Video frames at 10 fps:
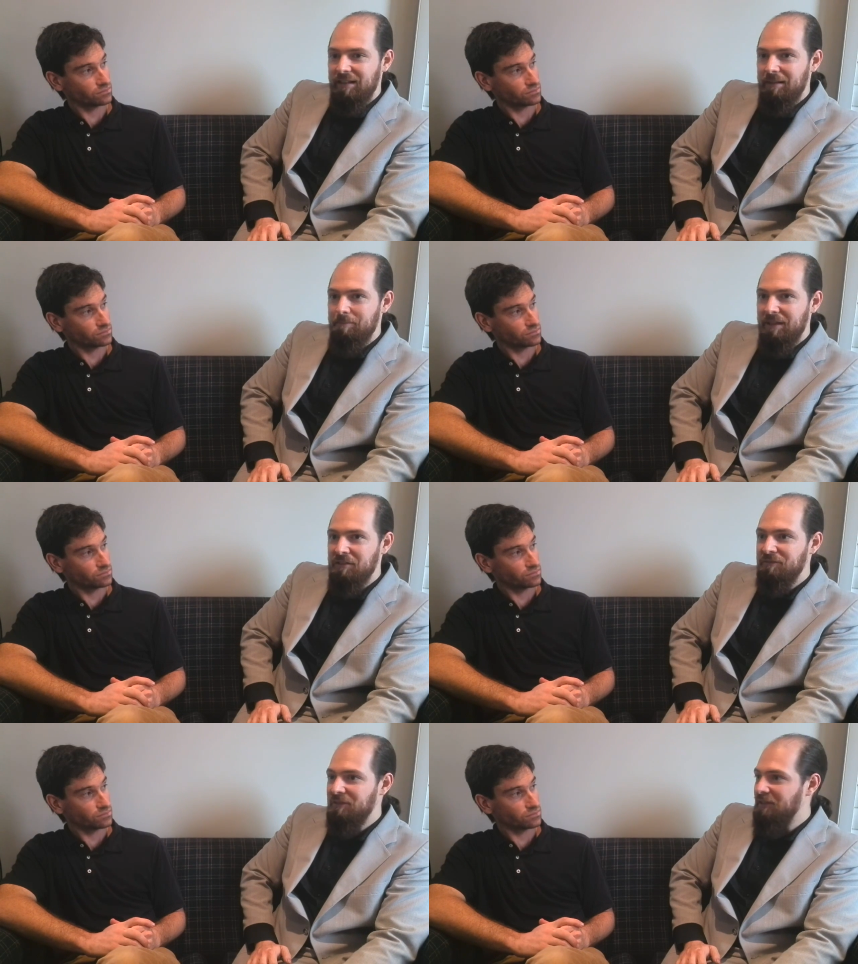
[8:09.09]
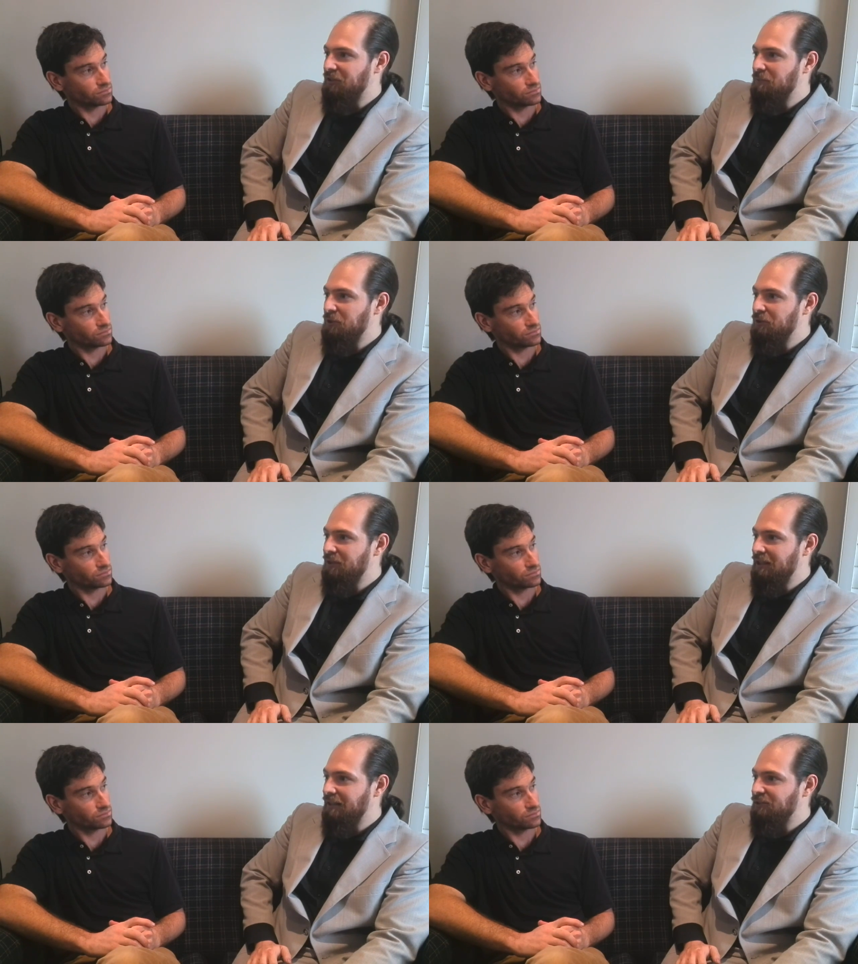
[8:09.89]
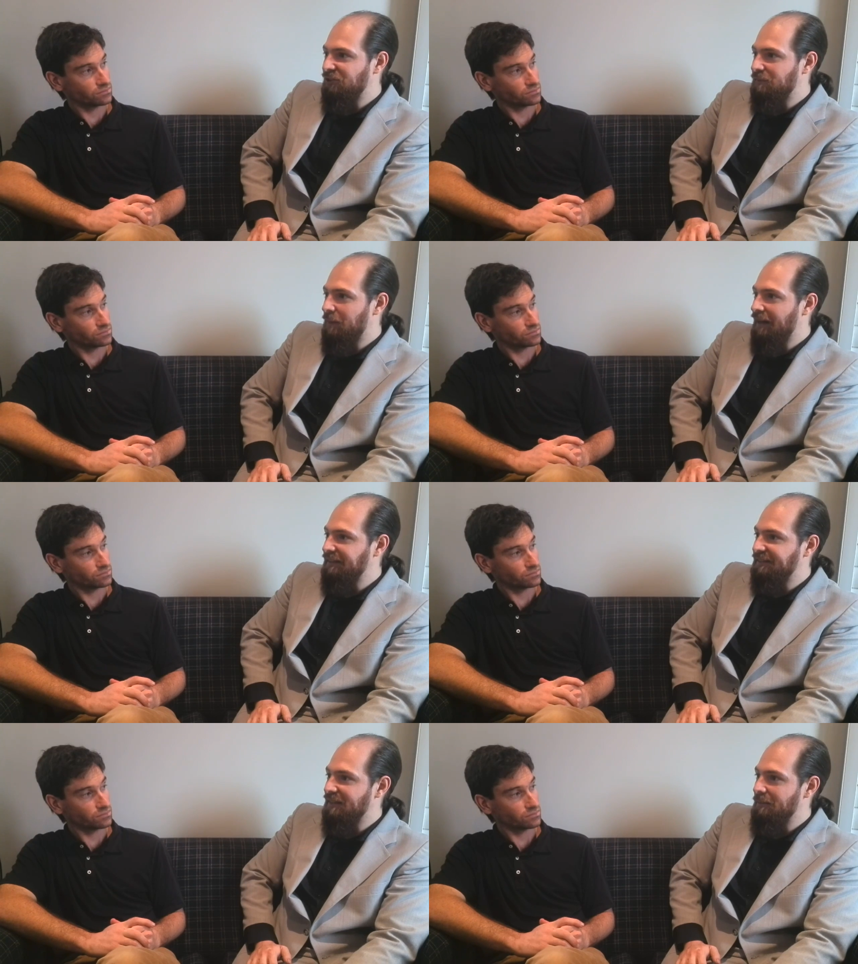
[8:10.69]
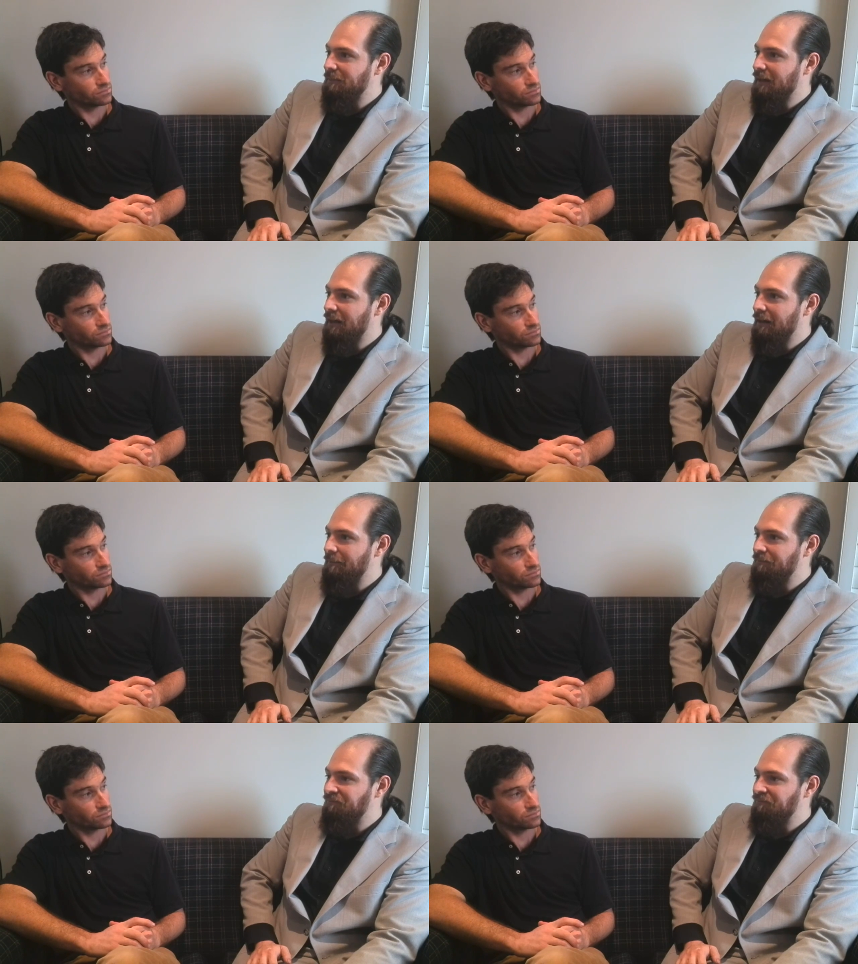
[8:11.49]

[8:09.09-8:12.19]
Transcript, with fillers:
Speaker 1: uh, benefit the community. It just paints them um,